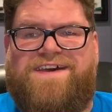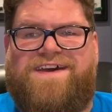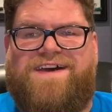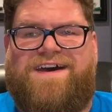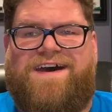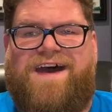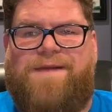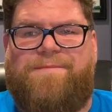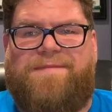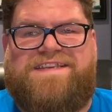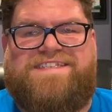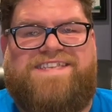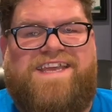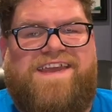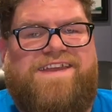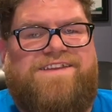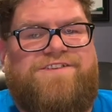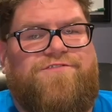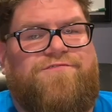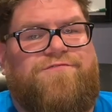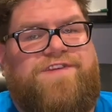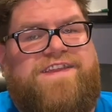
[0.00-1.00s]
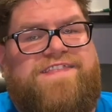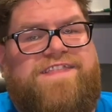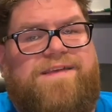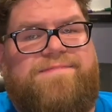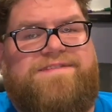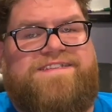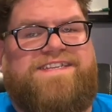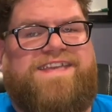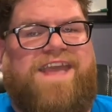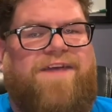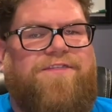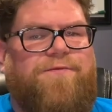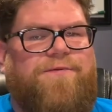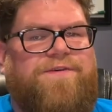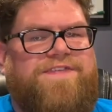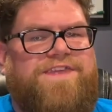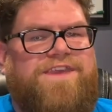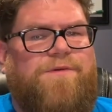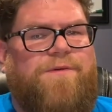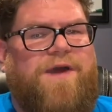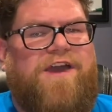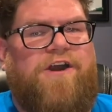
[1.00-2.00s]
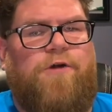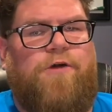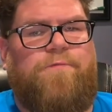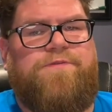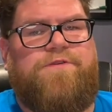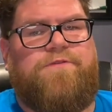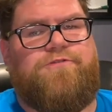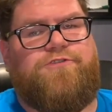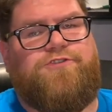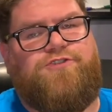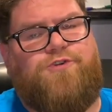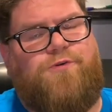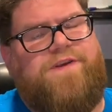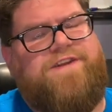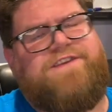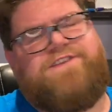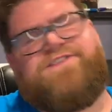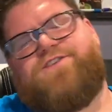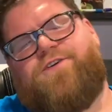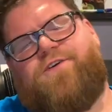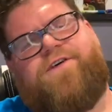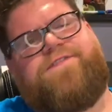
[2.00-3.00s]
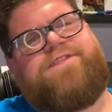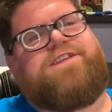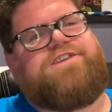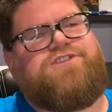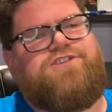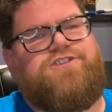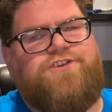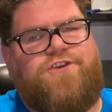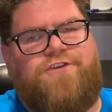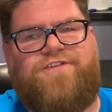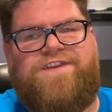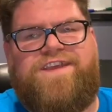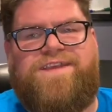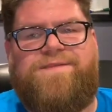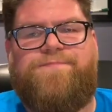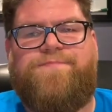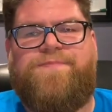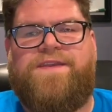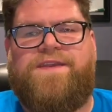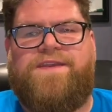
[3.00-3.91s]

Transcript: I'm excited to read them together with you. I hope you'll join us on this journey.